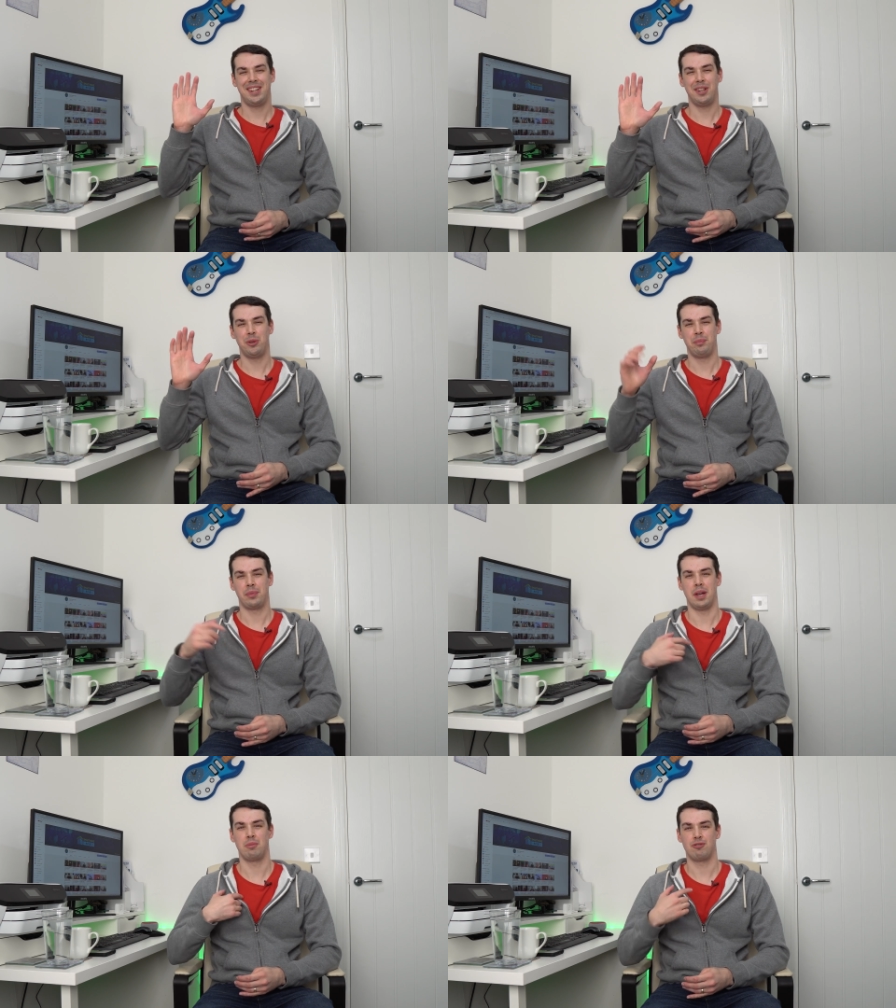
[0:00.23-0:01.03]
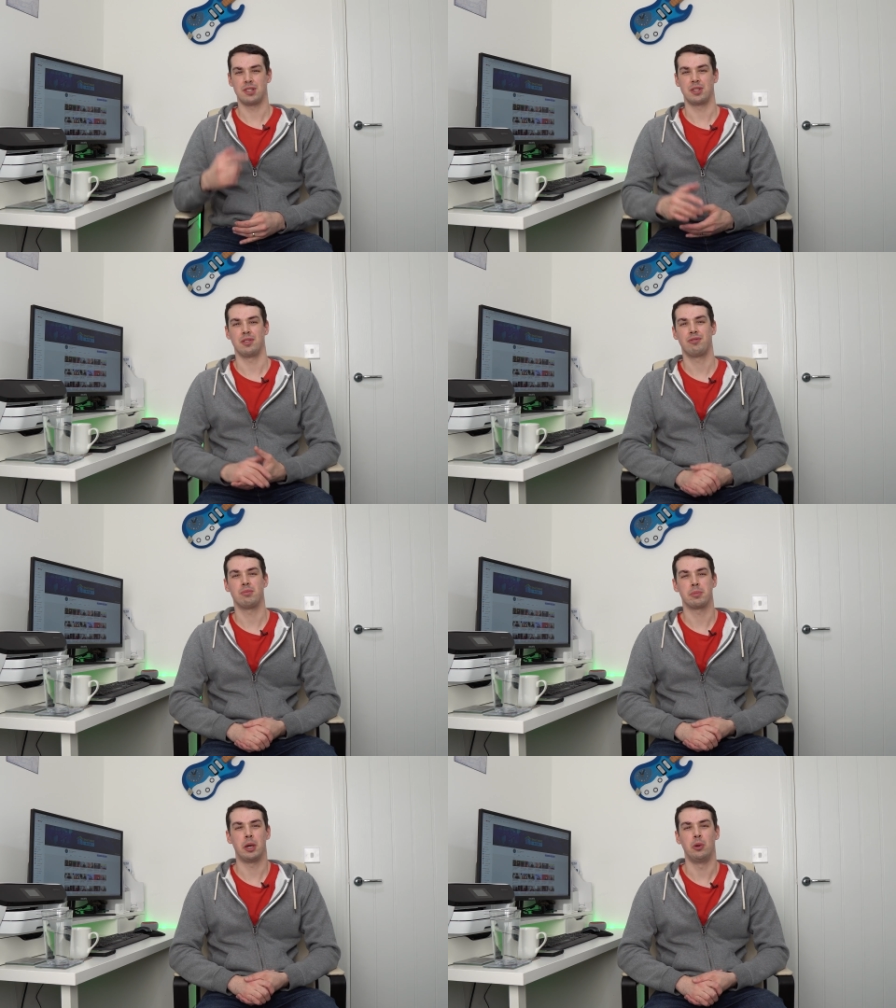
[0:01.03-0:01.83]
Hello, I'm Tristan
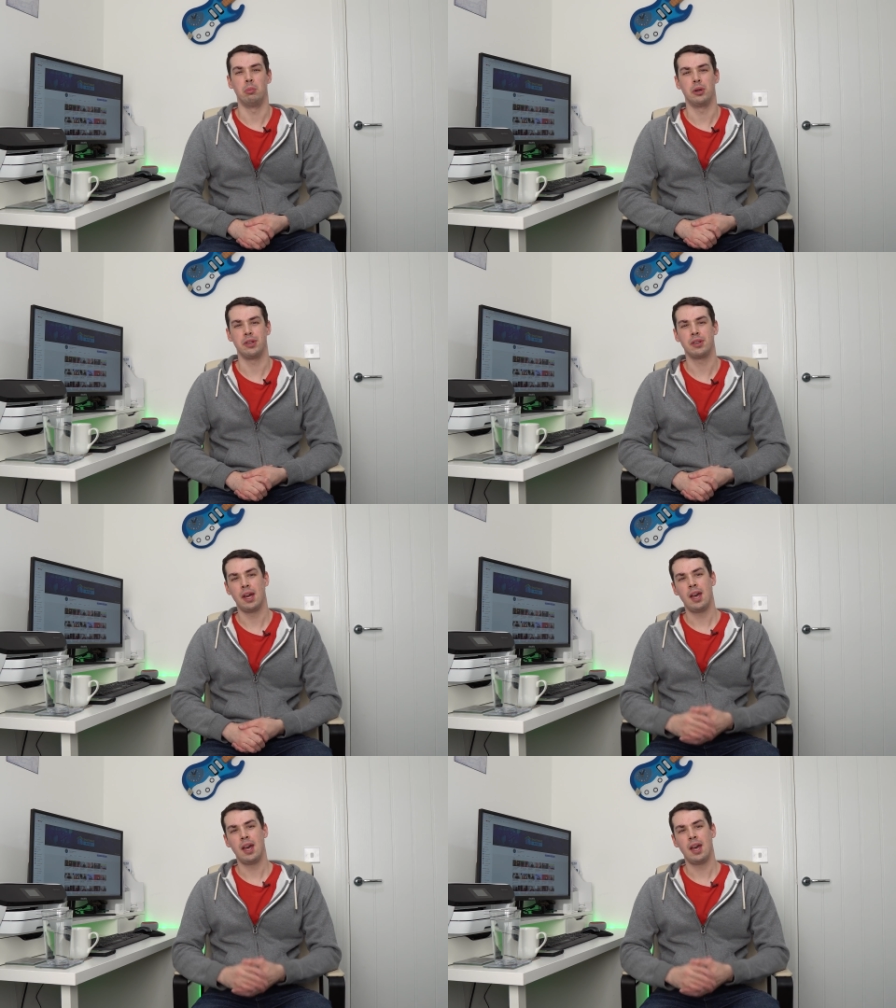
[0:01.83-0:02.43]
from Smart Home Point.